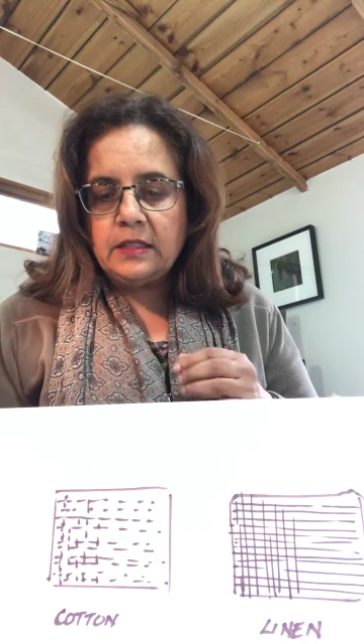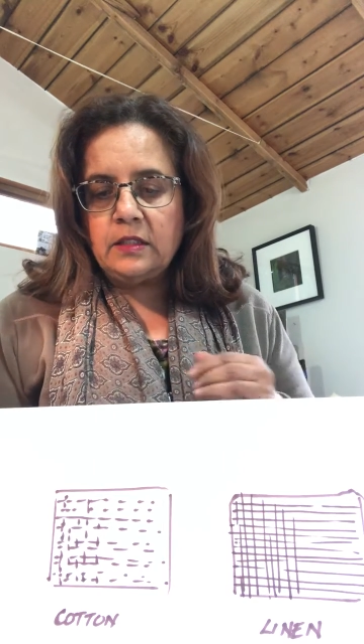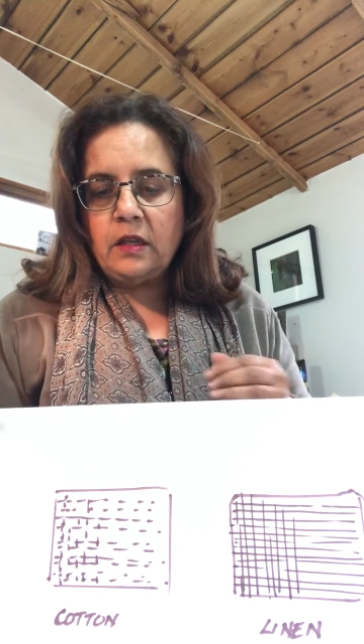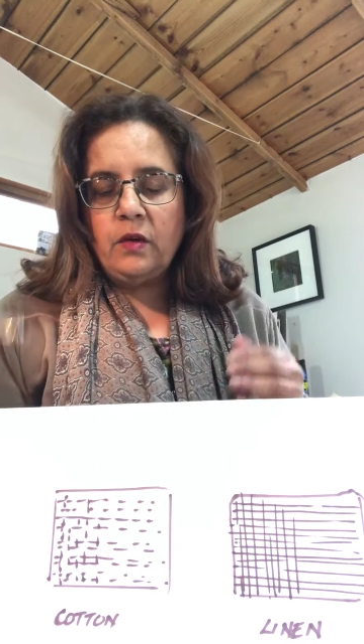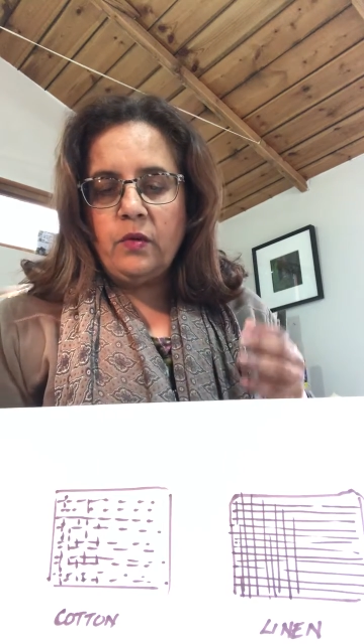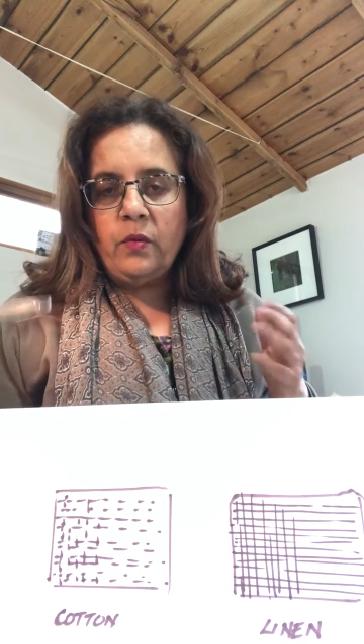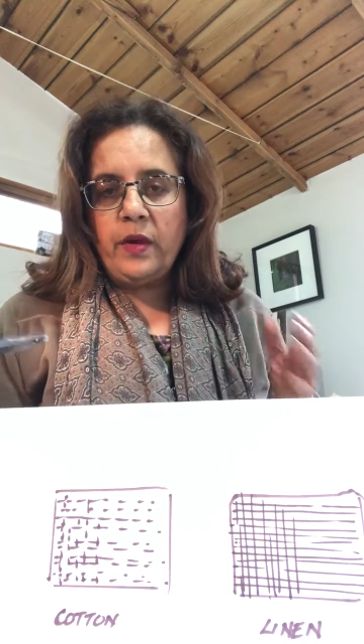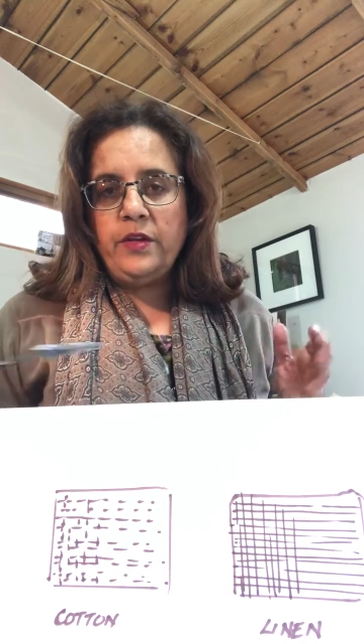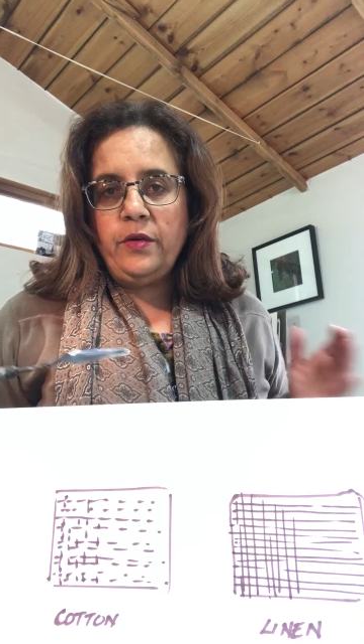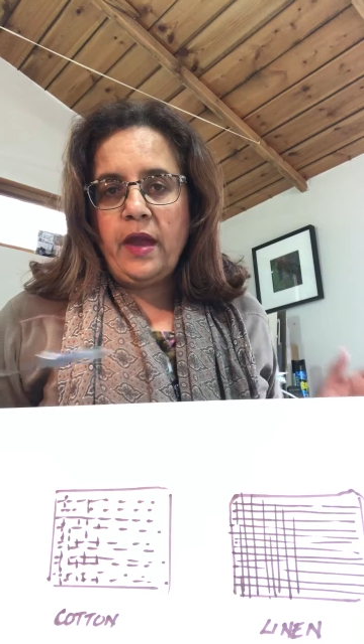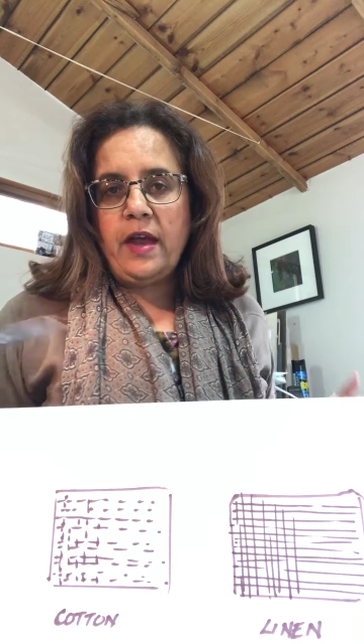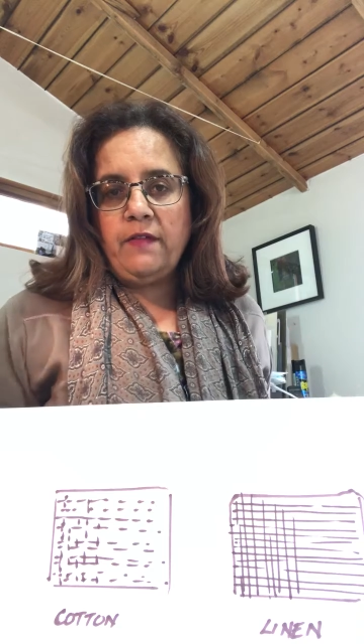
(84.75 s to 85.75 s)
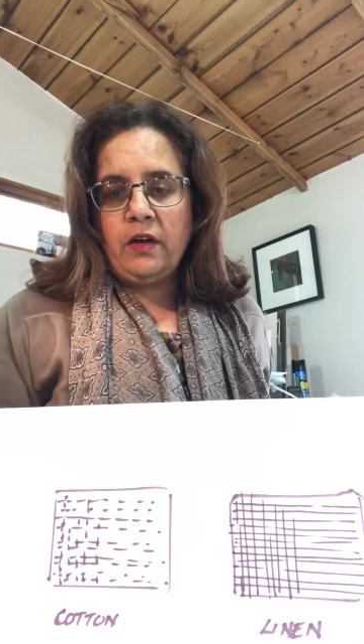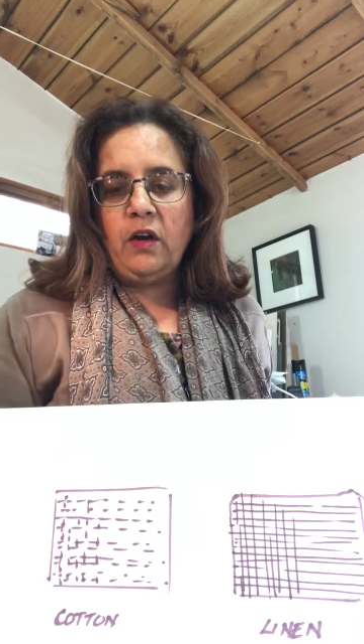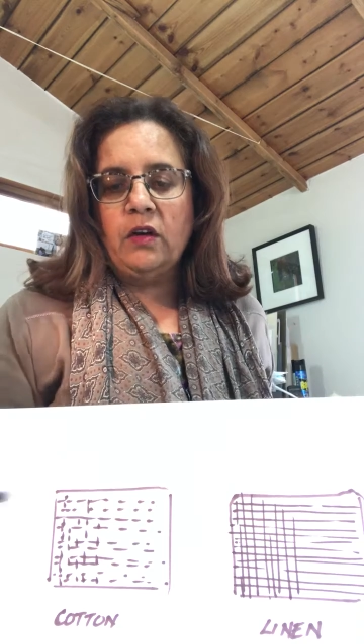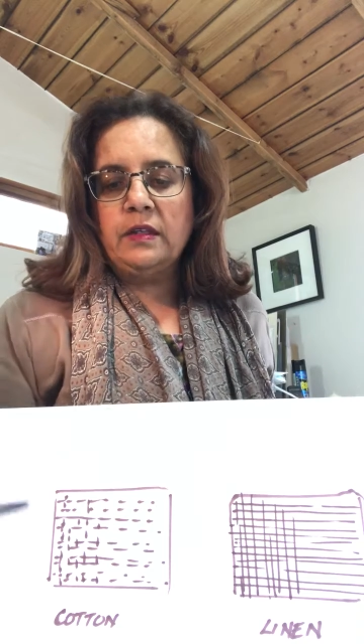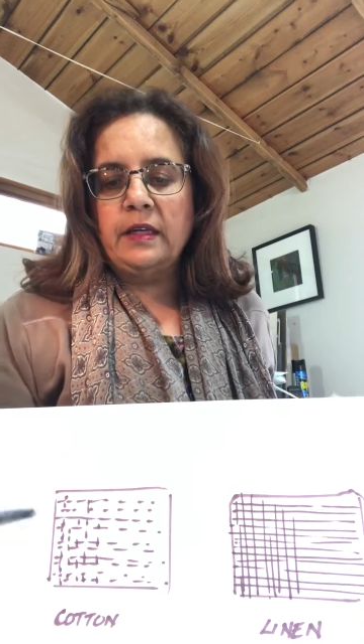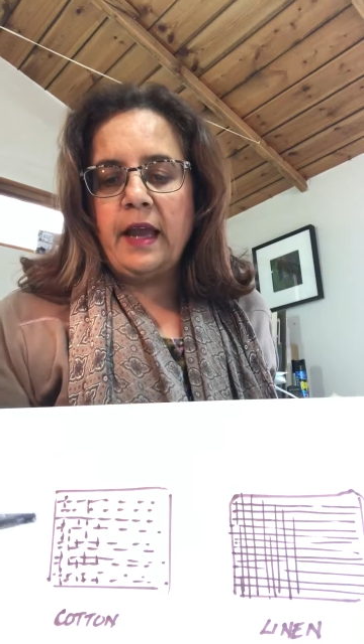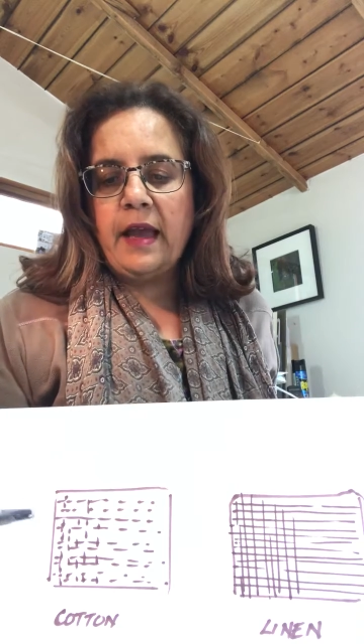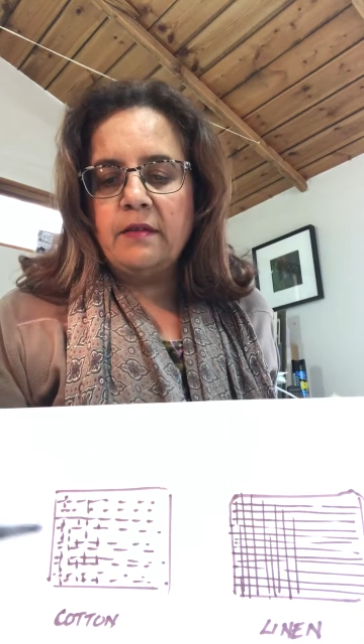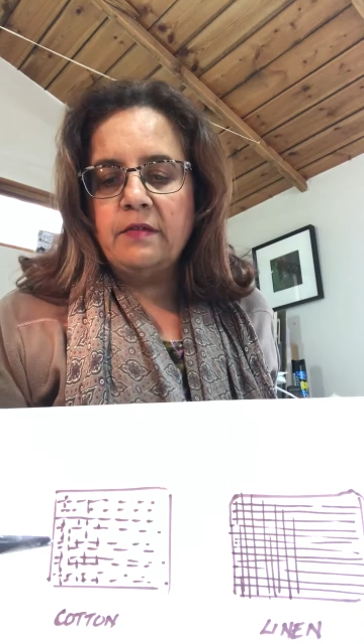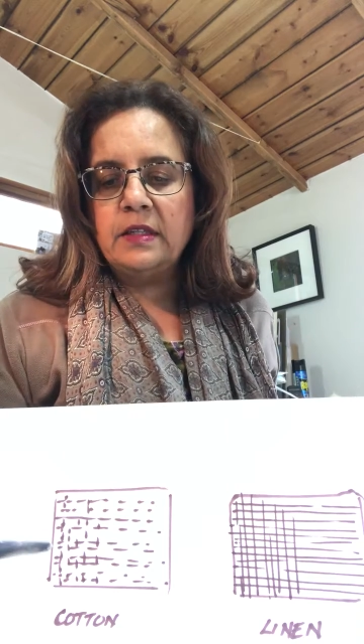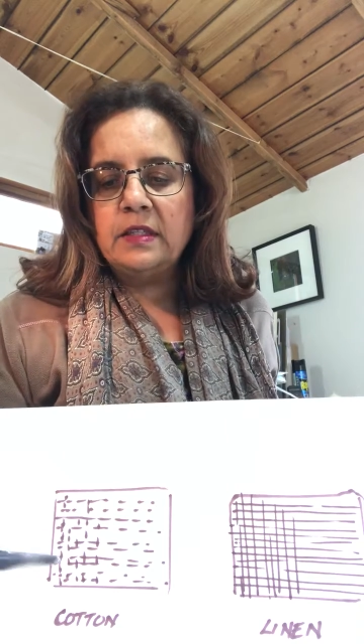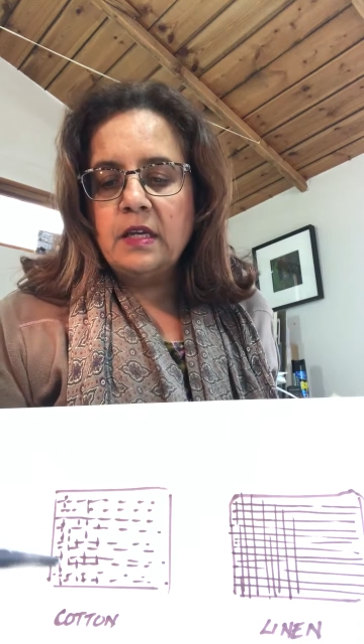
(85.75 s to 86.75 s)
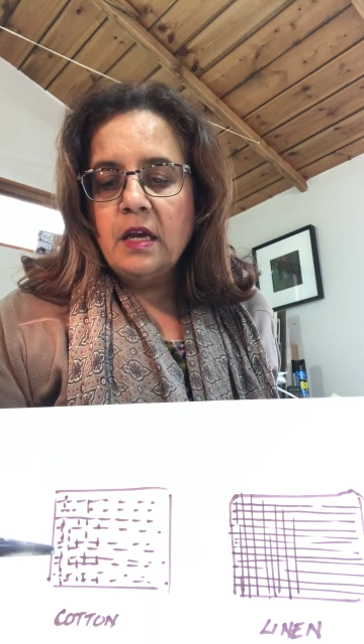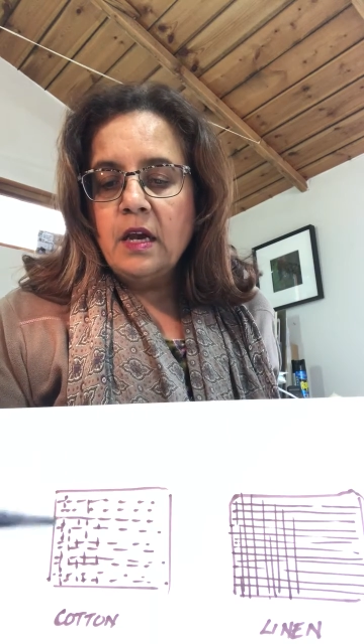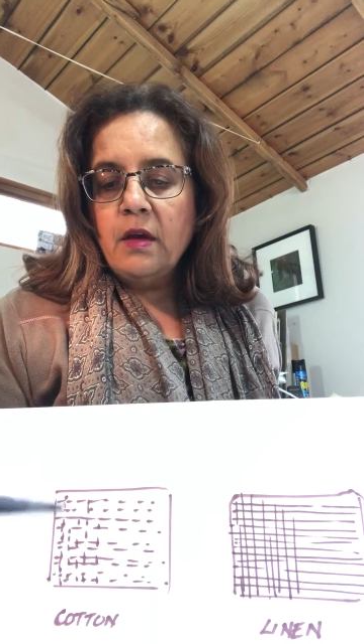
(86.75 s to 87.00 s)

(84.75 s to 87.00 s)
So when you have a cotton canvas,